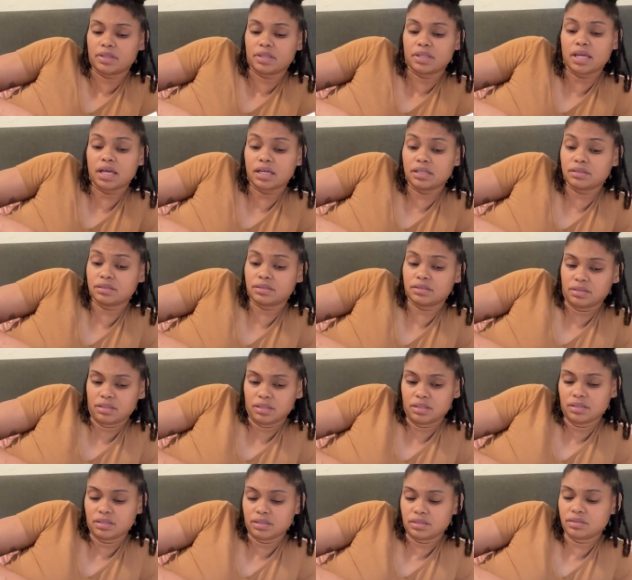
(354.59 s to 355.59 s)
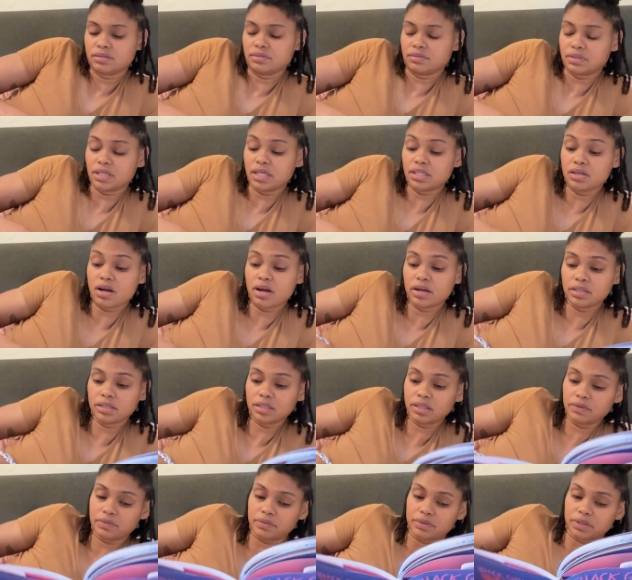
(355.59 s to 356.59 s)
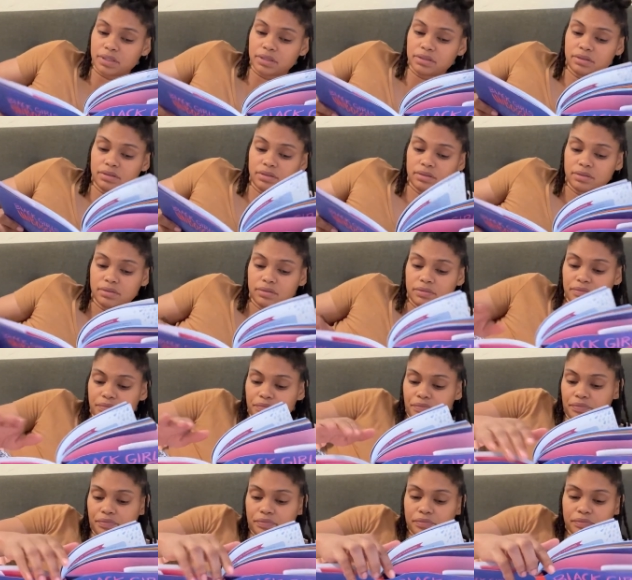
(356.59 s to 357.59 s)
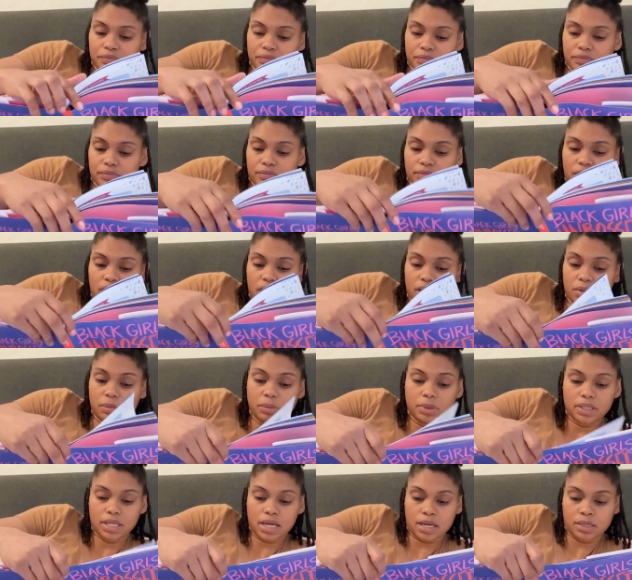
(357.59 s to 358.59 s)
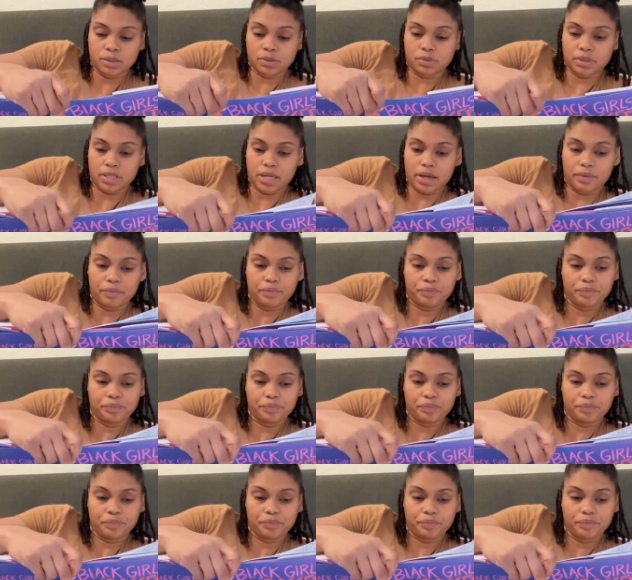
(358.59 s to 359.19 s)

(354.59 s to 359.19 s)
That that's hard to live with. I empathize with that.